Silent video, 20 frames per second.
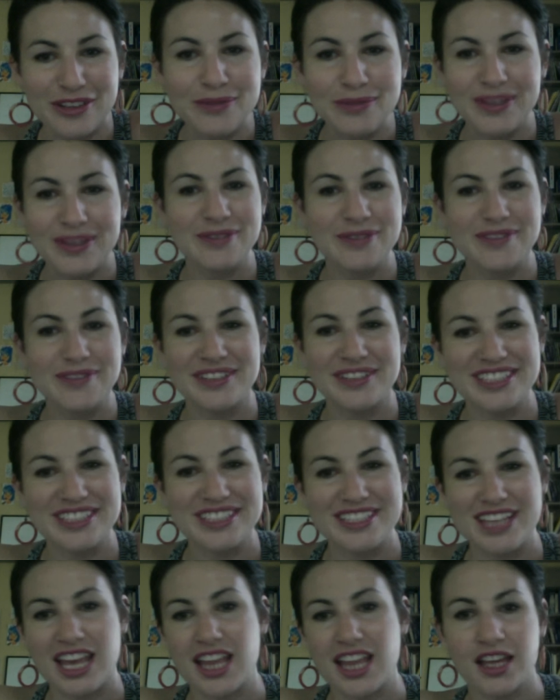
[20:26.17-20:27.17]
be the one to
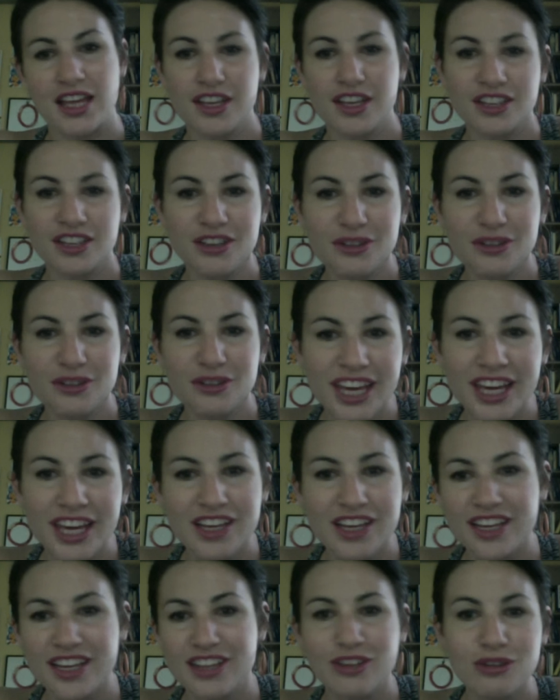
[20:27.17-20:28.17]
say, like, you
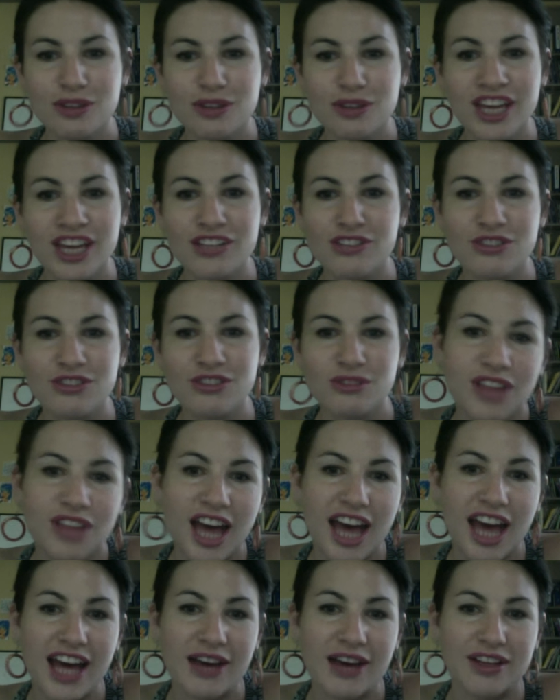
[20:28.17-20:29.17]
can't do
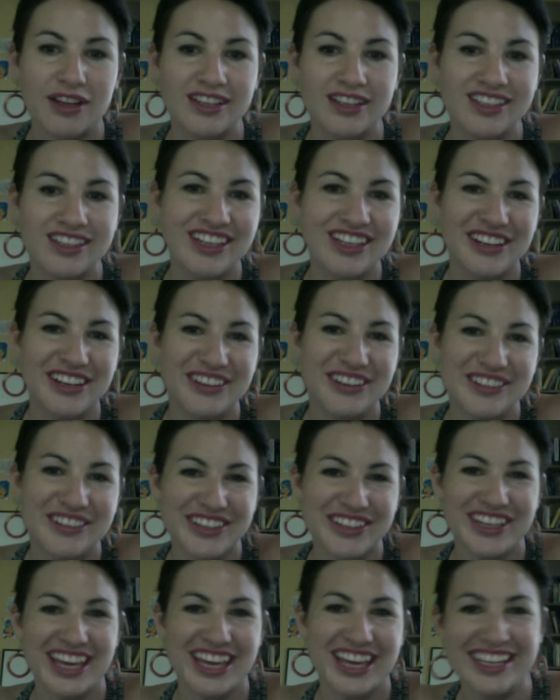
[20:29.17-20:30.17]
that, you know,
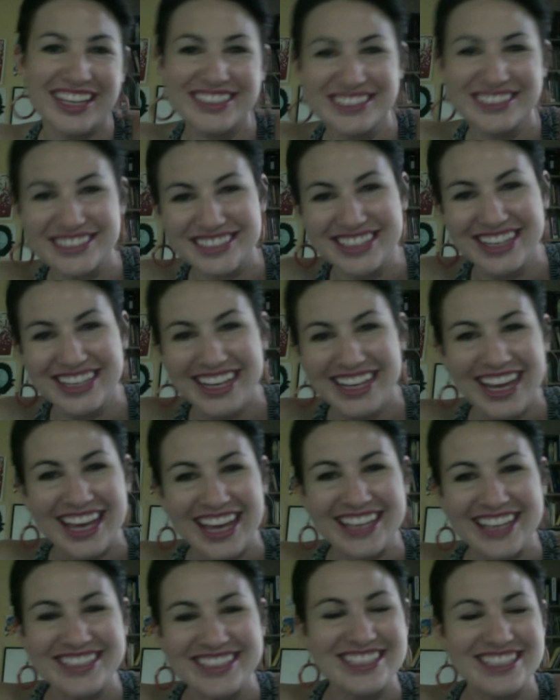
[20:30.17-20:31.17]
you can't.
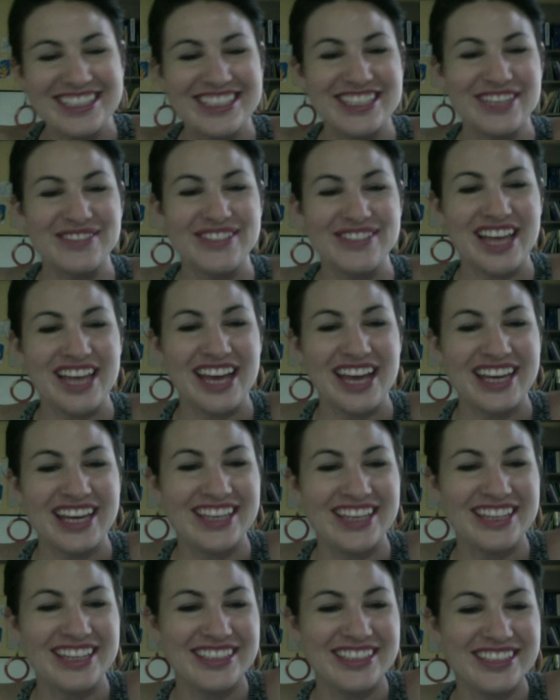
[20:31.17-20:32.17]
It just seems
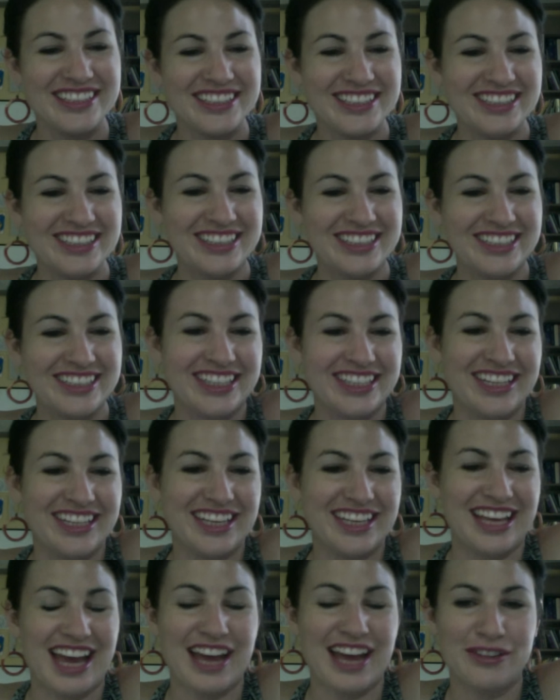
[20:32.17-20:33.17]
like,
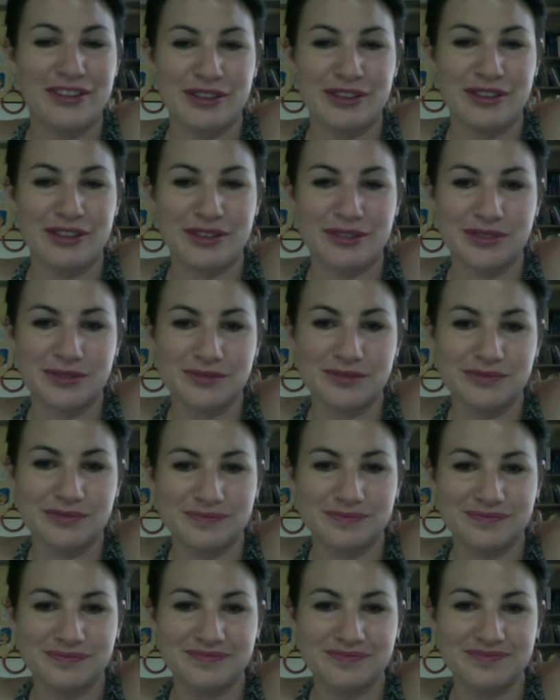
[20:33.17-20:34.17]
I don't know,
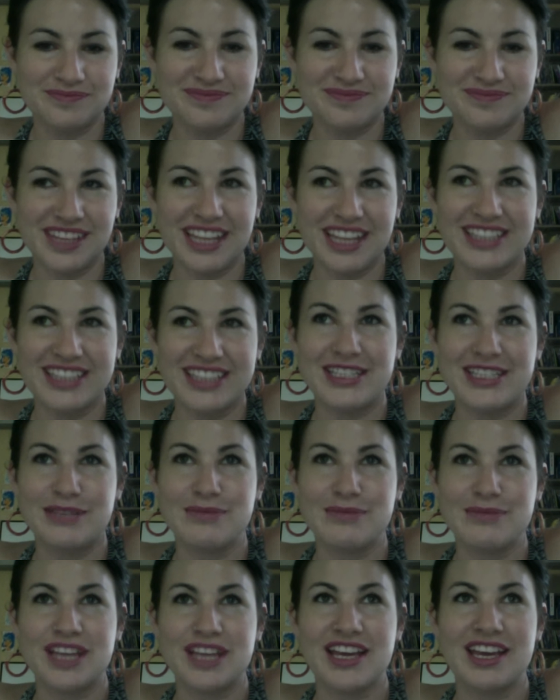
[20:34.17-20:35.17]
it seems
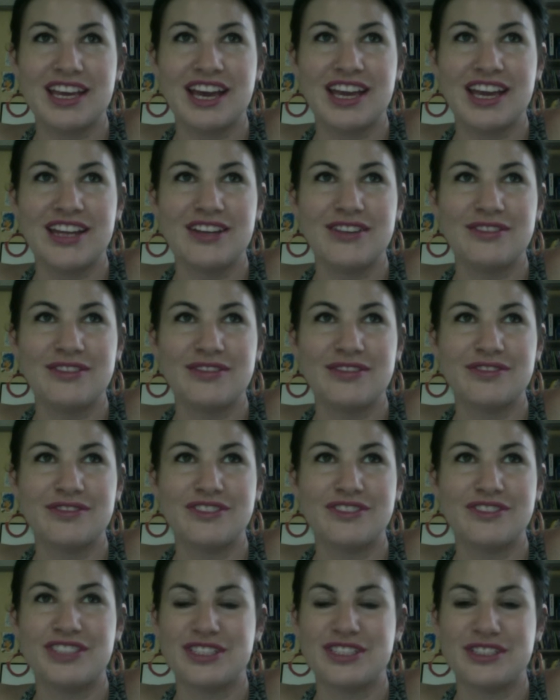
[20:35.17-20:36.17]
like kind of
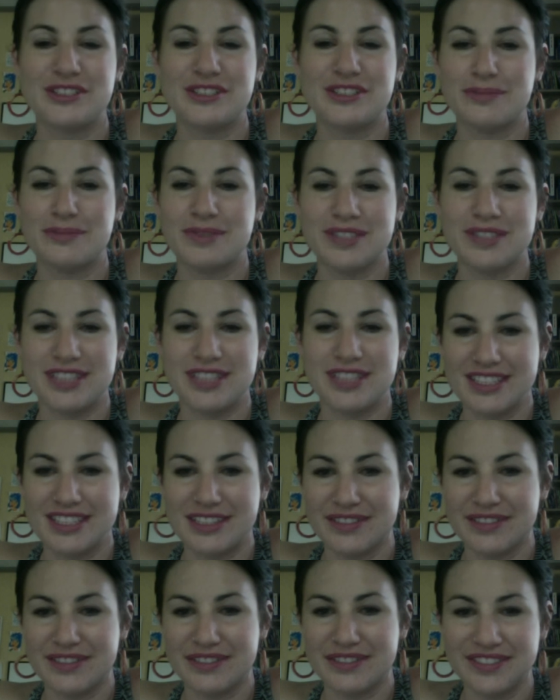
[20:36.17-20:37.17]
just too
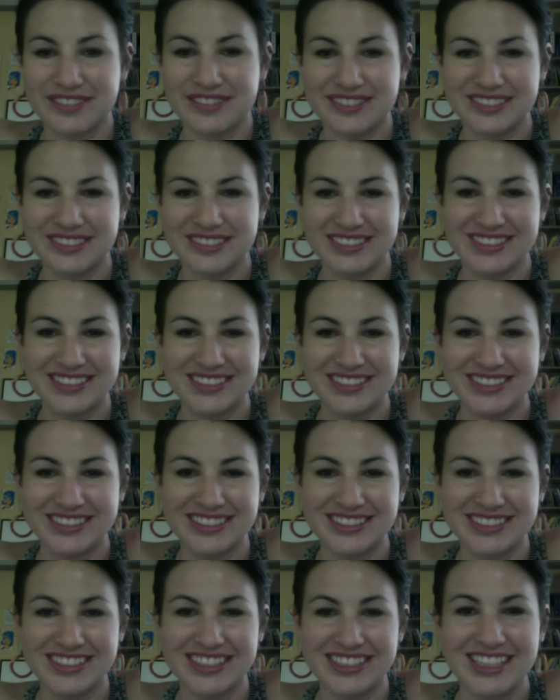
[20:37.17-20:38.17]
possessive,
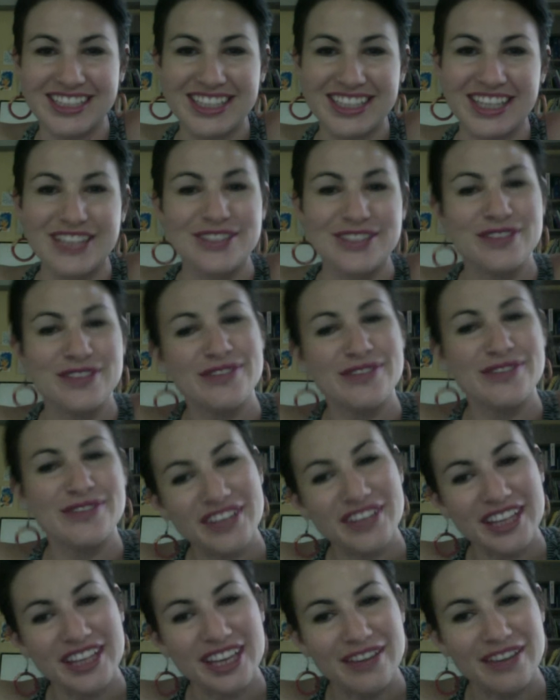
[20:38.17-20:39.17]
because you've
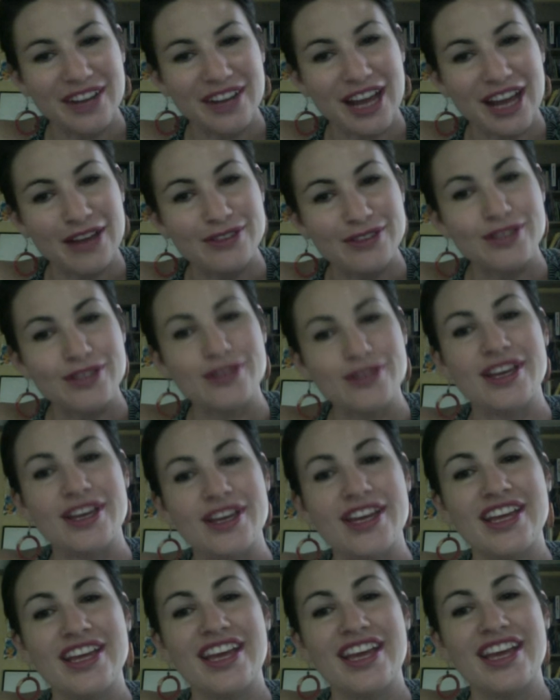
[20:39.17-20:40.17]
already given out to
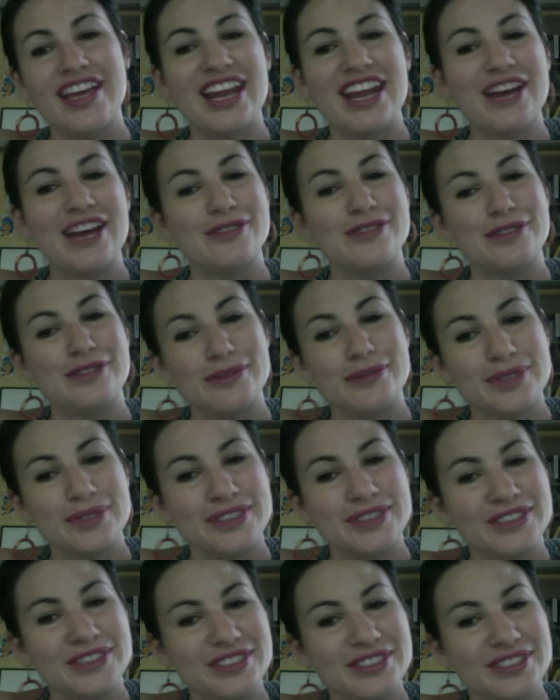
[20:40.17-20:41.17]
the world.